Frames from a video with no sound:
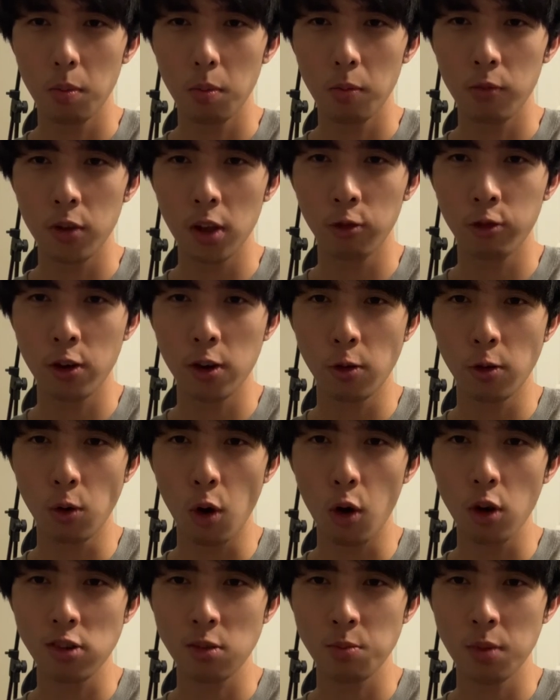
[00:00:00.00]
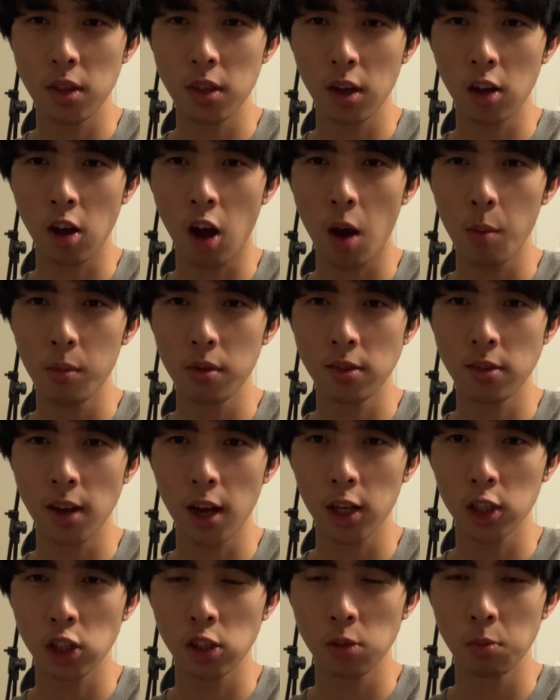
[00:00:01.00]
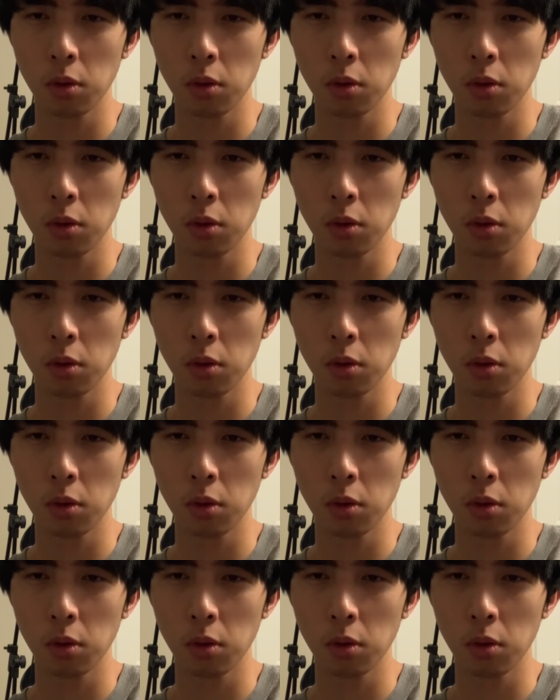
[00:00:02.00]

feel free to roast me in the comment section